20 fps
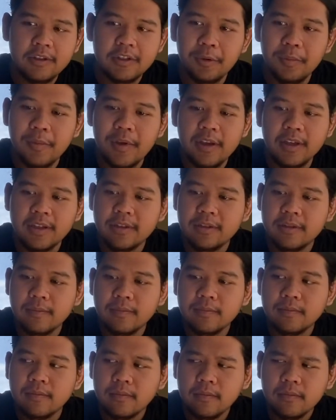So because
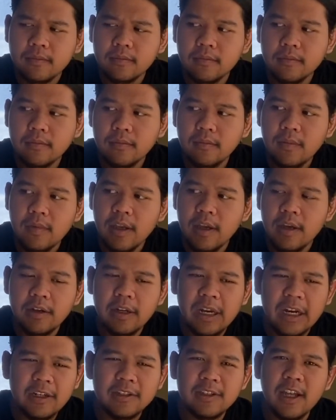
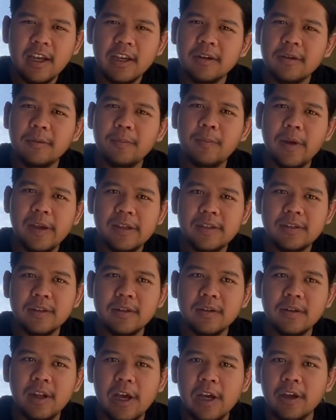there's like a
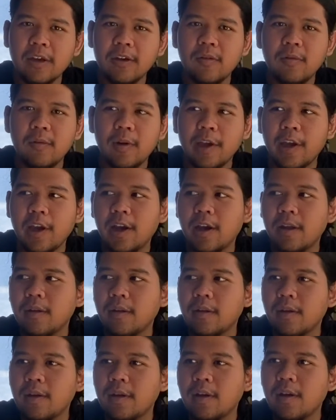patient, like, oh my god,
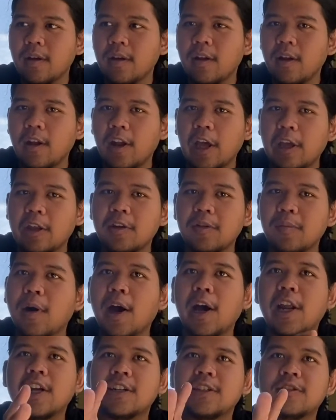like the
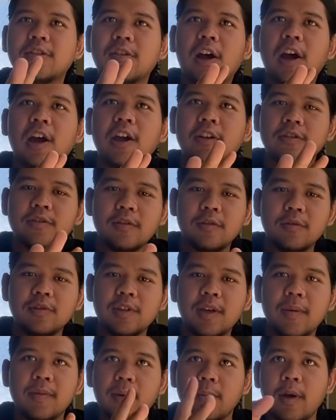mother's crying, so
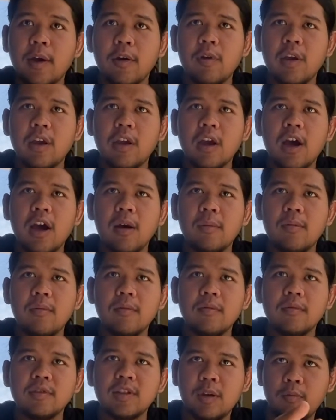sometimes I wake up,
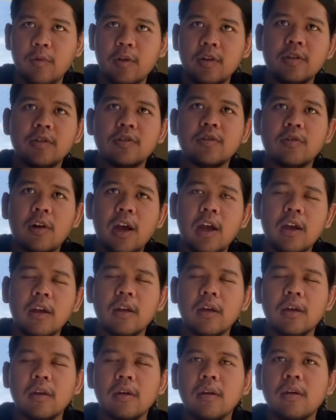someone is crying,
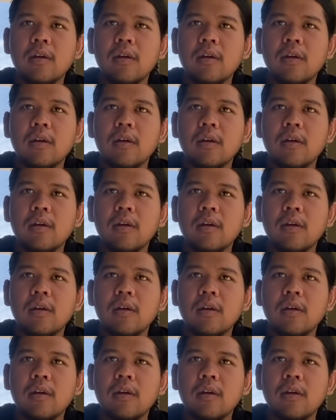like